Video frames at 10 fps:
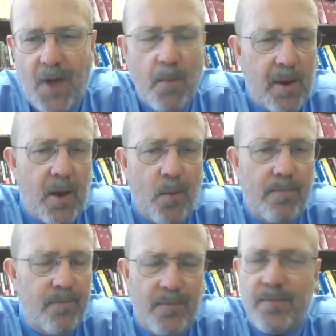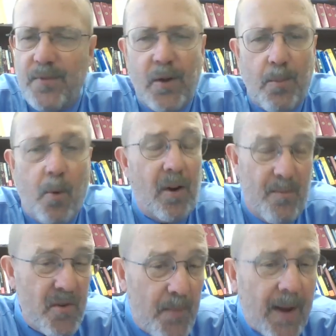meaning your point of
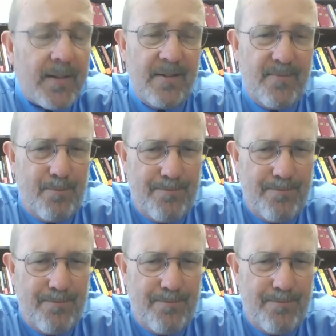perspective,